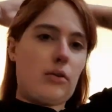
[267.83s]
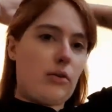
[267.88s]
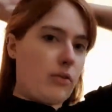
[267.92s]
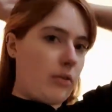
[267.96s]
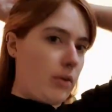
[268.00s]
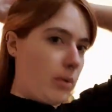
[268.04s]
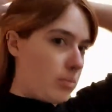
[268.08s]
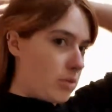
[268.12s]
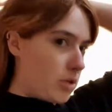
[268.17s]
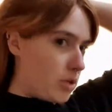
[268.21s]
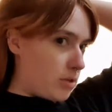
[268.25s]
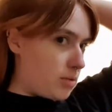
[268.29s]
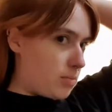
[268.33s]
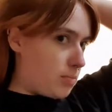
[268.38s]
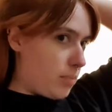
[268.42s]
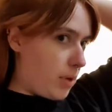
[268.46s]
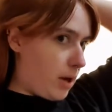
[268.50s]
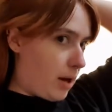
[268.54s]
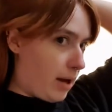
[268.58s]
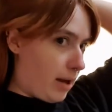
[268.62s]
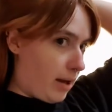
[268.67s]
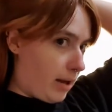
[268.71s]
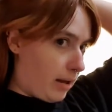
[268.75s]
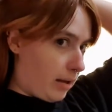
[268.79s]
So I'm just
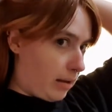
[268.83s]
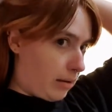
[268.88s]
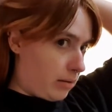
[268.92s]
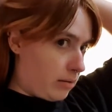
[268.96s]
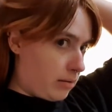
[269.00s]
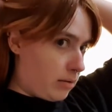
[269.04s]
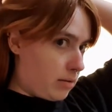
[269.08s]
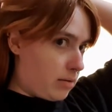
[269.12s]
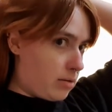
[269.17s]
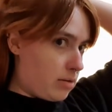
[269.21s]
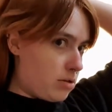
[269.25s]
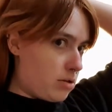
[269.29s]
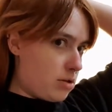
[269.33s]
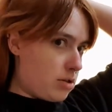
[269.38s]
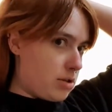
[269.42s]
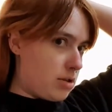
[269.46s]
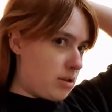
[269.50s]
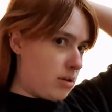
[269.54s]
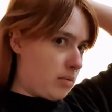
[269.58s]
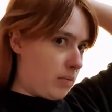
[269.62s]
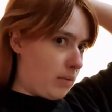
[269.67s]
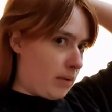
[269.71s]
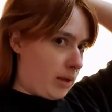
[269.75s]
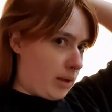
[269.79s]
parting, just a
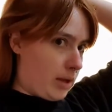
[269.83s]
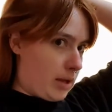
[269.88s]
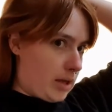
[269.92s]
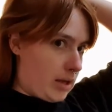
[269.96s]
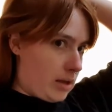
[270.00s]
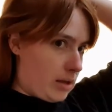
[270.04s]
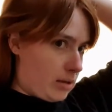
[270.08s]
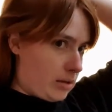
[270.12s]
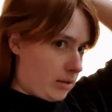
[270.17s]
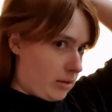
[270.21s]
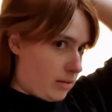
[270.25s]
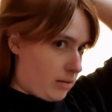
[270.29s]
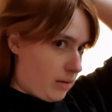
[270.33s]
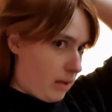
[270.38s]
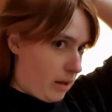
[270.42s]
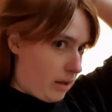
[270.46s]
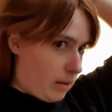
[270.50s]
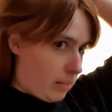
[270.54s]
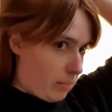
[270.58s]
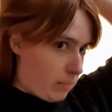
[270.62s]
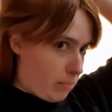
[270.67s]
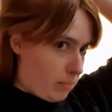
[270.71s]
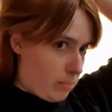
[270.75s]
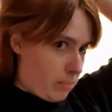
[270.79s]
really
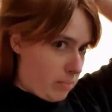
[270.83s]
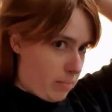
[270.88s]
thin,